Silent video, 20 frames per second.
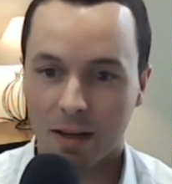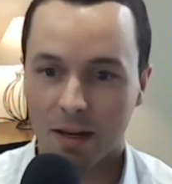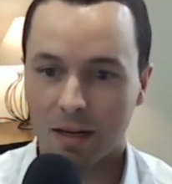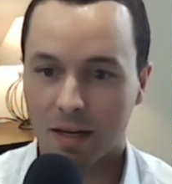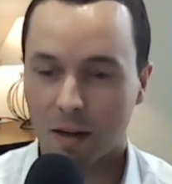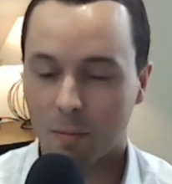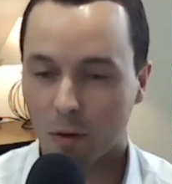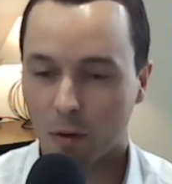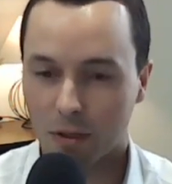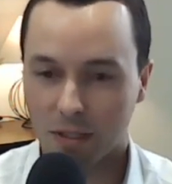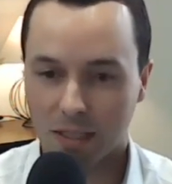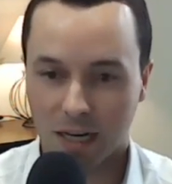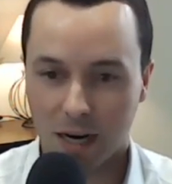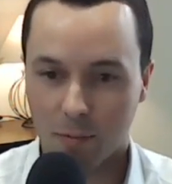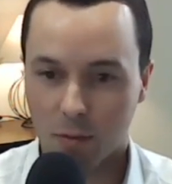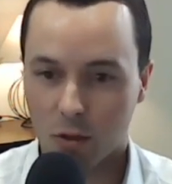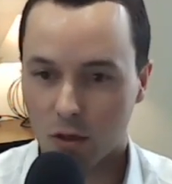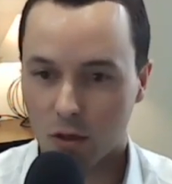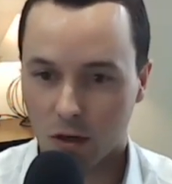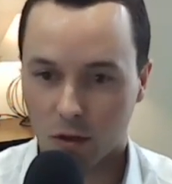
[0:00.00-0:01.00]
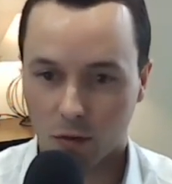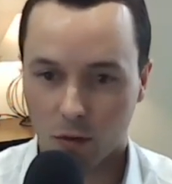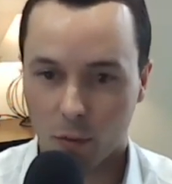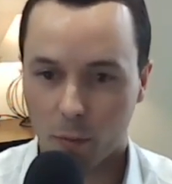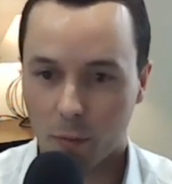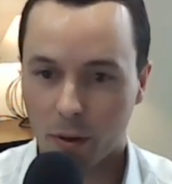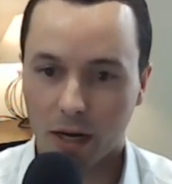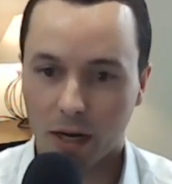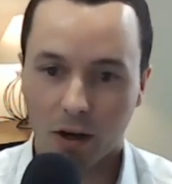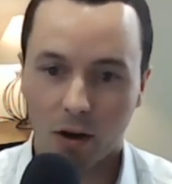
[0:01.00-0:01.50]
number of times you can throw
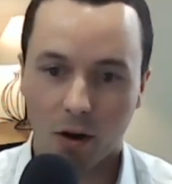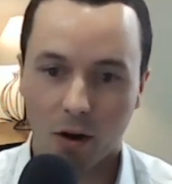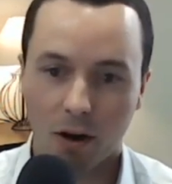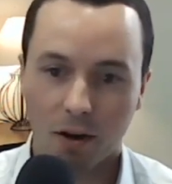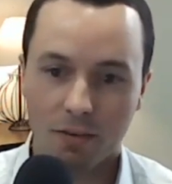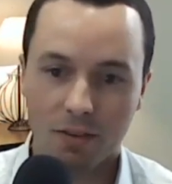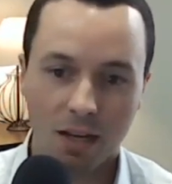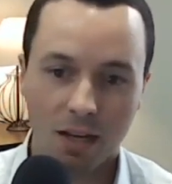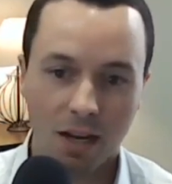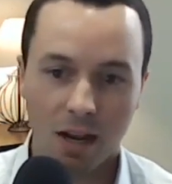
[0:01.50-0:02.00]
pickoffs,